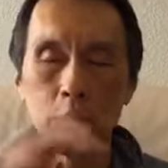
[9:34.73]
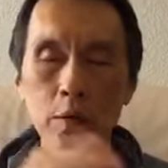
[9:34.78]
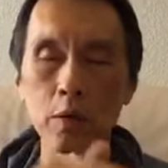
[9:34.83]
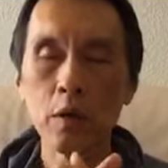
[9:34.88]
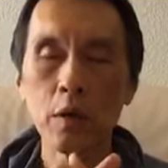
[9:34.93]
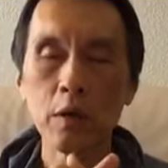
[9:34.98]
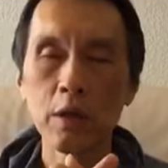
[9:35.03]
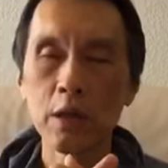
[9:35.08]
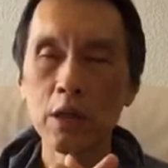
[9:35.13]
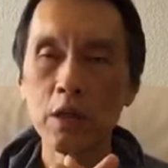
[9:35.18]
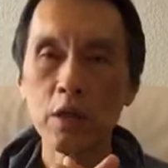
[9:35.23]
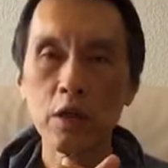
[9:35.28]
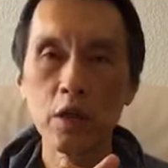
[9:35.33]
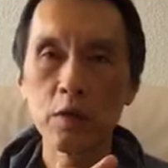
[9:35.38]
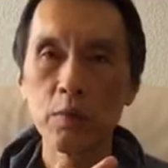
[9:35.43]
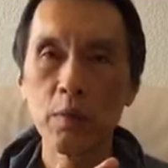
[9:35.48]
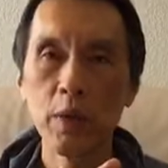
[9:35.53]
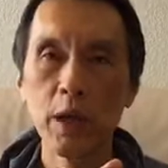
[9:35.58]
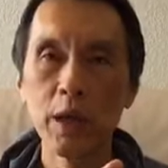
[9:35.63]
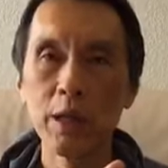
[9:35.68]
your
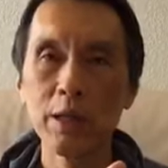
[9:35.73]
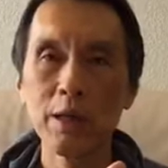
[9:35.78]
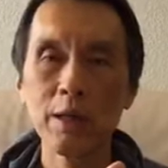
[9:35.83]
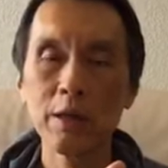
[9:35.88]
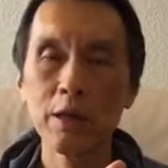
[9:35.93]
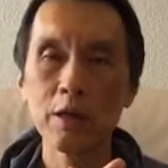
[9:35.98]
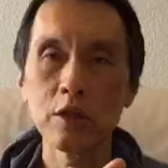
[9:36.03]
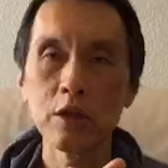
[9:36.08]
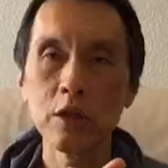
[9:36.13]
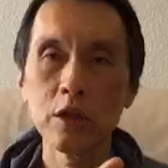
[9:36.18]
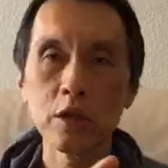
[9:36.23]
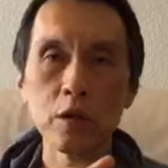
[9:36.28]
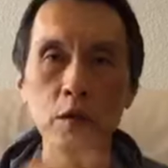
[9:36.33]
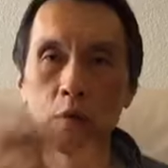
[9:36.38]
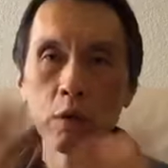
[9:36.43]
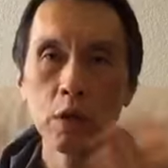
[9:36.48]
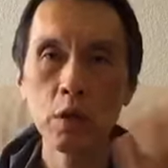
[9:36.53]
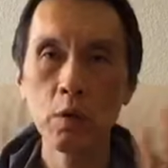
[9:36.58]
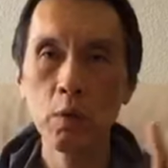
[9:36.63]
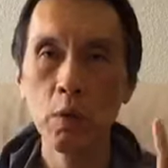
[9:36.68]
lineage, my lineage. It's
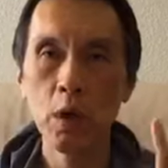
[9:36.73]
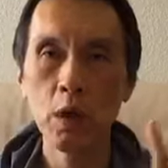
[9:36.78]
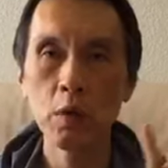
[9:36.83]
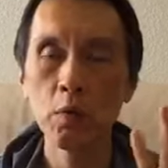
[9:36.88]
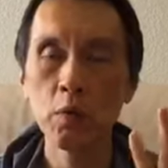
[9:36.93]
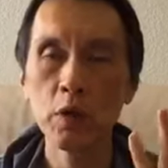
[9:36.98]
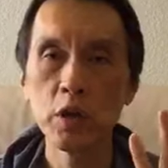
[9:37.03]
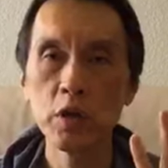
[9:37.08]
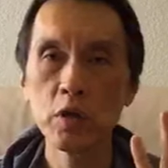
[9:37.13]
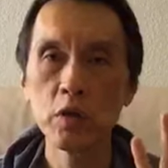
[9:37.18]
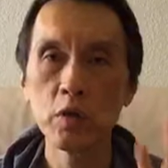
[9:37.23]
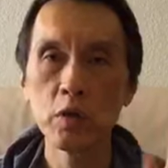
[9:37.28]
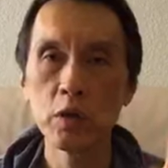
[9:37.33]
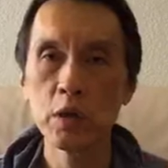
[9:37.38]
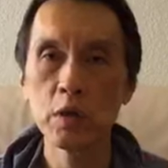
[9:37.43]
only one Wing Chun.